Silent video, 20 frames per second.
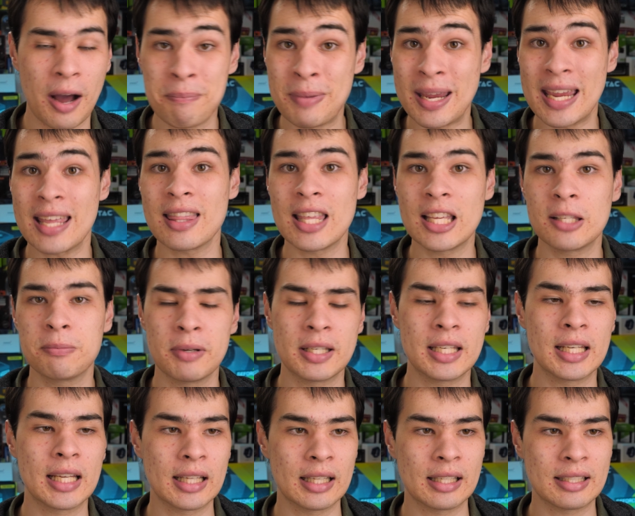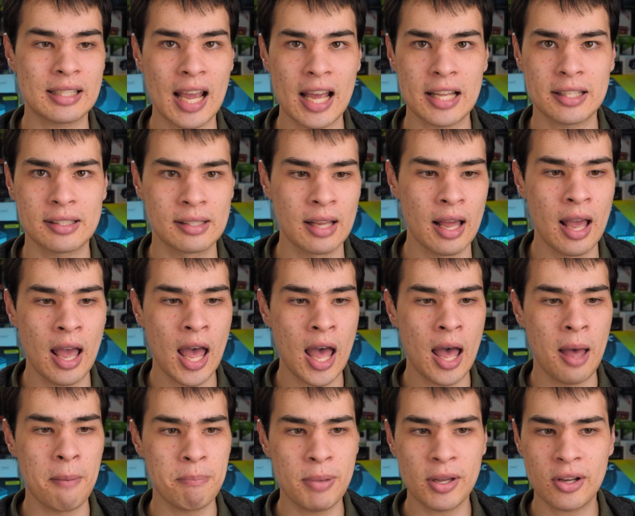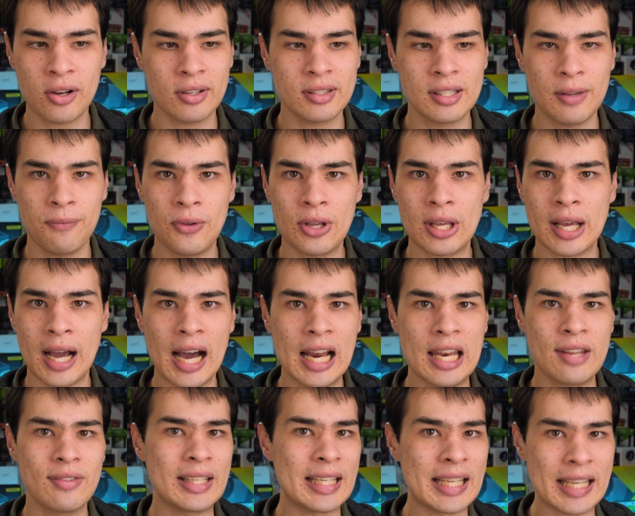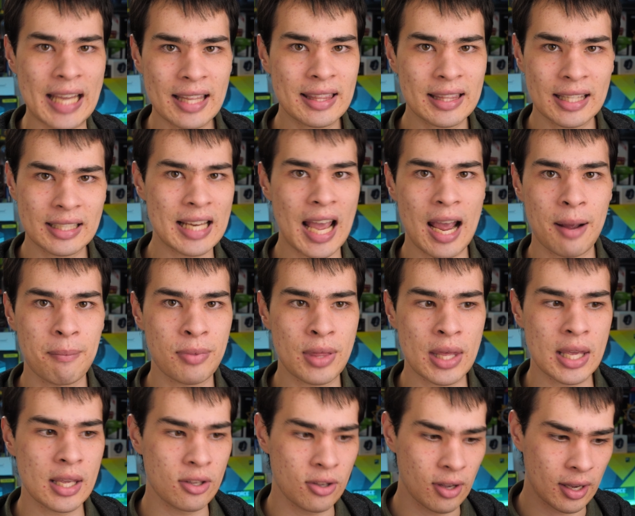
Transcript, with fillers: up in these particular tests, because if you can't even get the damn thing,